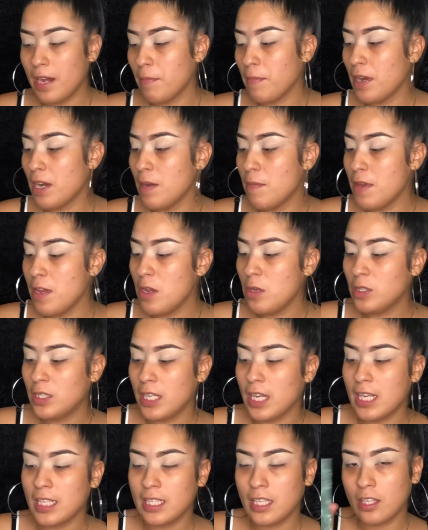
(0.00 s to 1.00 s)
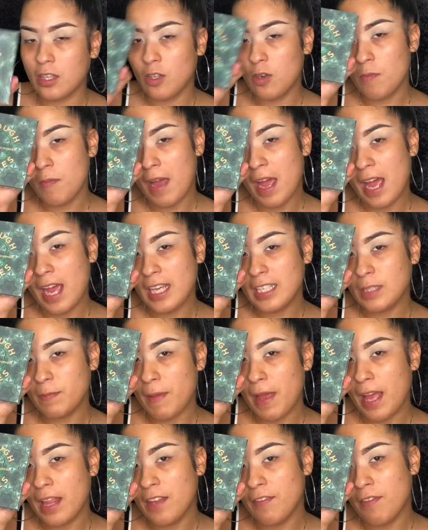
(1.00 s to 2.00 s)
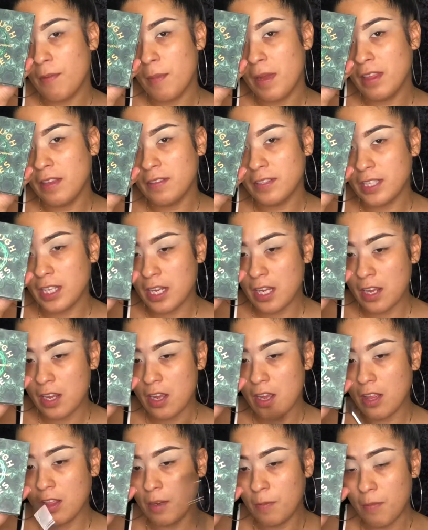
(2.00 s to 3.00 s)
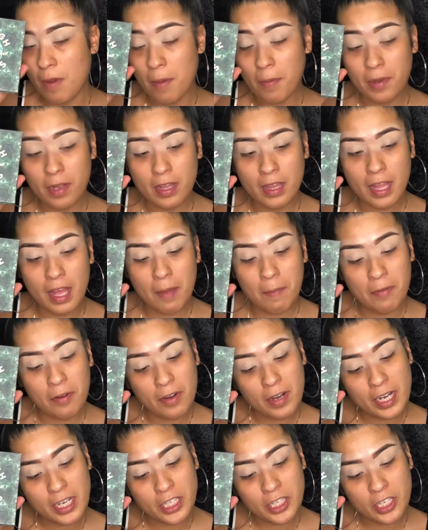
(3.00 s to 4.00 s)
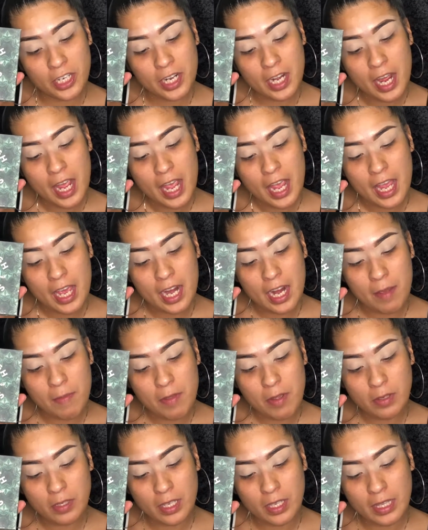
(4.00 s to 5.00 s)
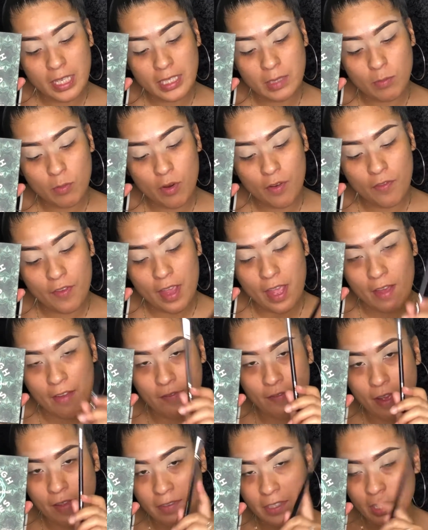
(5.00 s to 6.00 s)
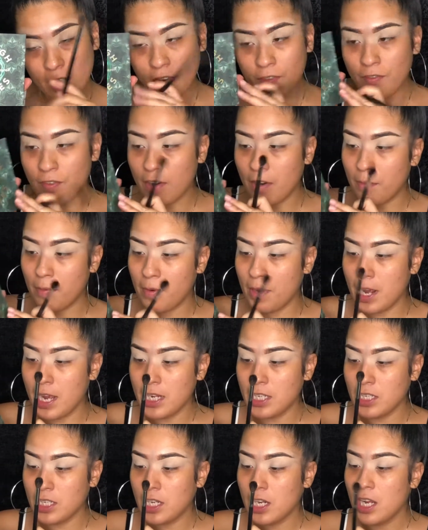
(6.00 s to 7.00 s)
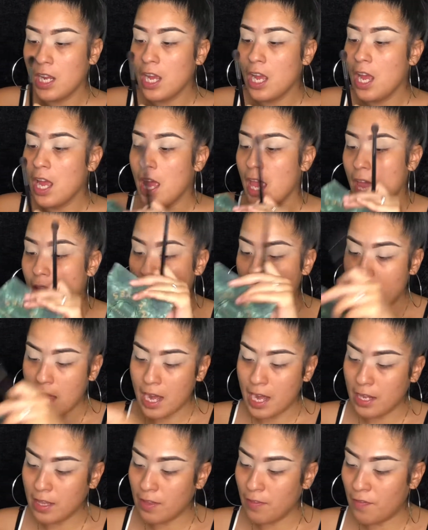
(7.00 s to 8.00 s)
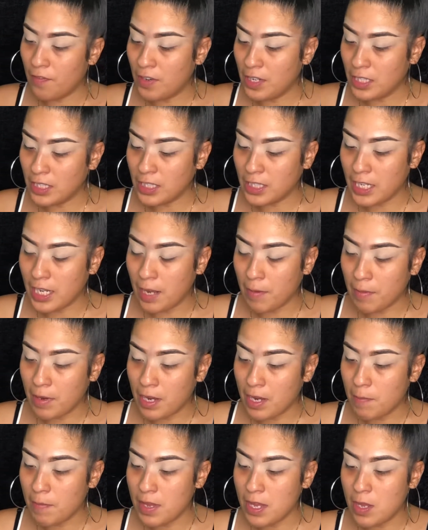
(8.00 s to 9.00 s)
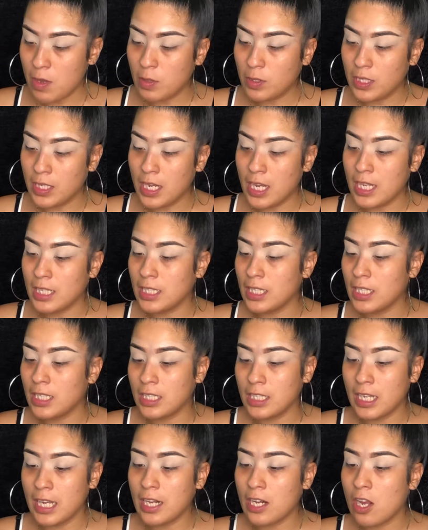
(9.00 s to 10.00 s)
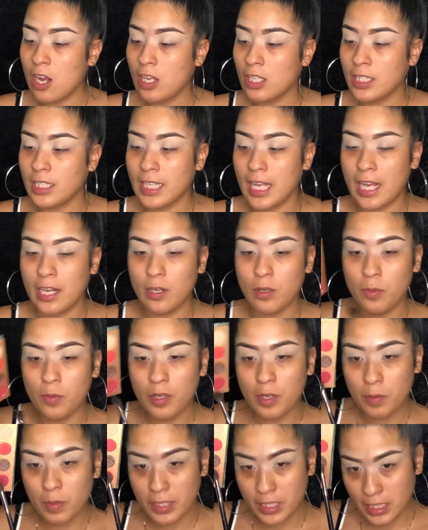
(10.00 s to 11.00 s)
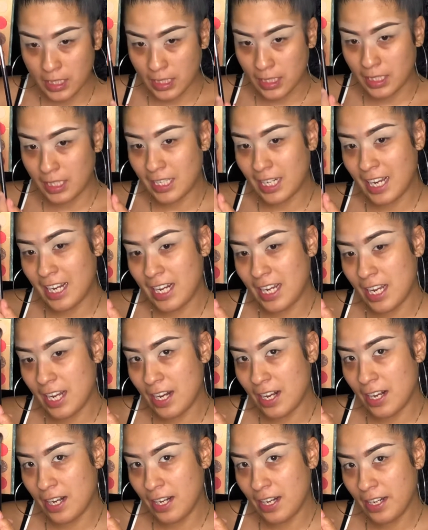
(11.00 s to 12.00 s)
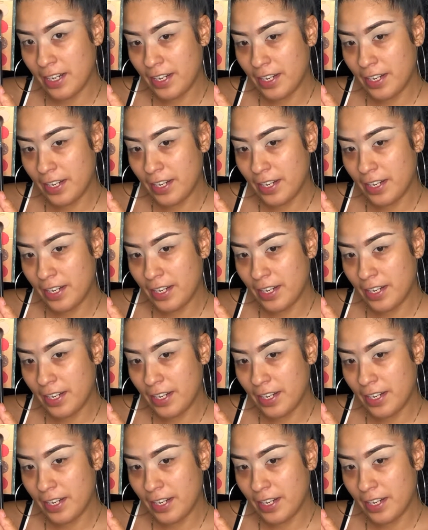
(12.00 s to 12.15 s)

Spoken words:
I'm going to be using is Through My Eyes palette from my YesicanDoMakeUp ColourPop collaboration, and I'm using this Morphe M504 brush. And the first shade I'm going to be using is a shade called Sandalwood, which is this shade here.